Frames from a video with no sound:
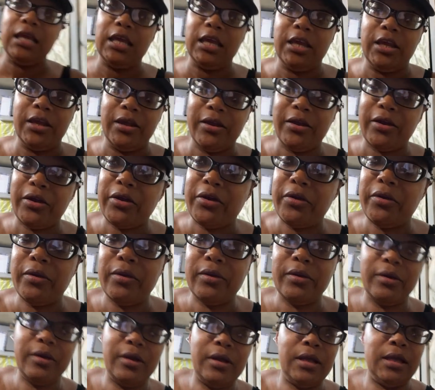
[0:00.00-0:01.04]
here,
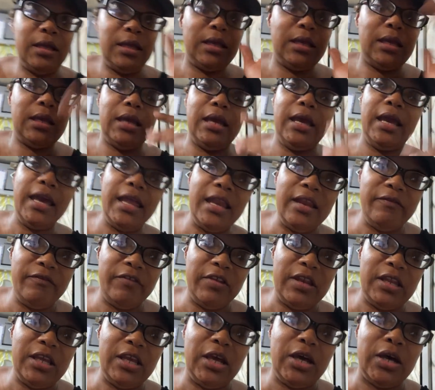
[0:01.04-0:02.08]
edit
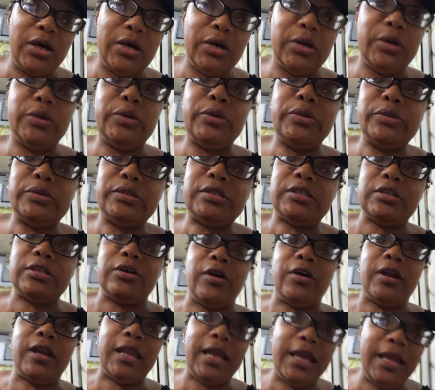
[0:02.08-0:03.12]
videos,
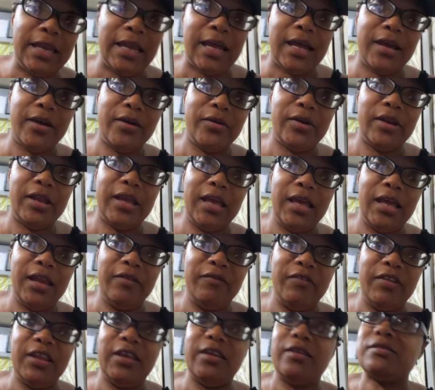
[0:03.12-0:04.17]
or lay down and
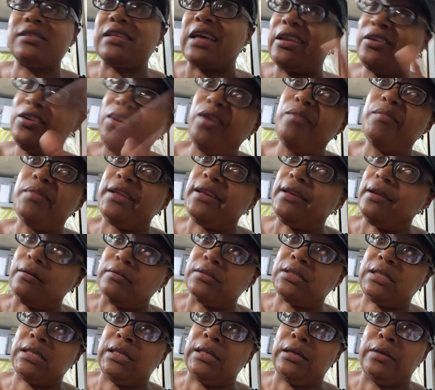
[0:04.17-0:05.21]
edit videos. I normally
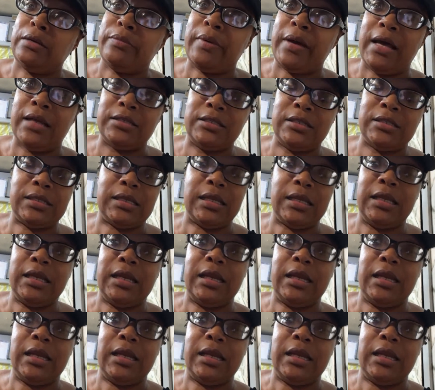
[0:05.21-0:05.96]
don't sit up, I just lay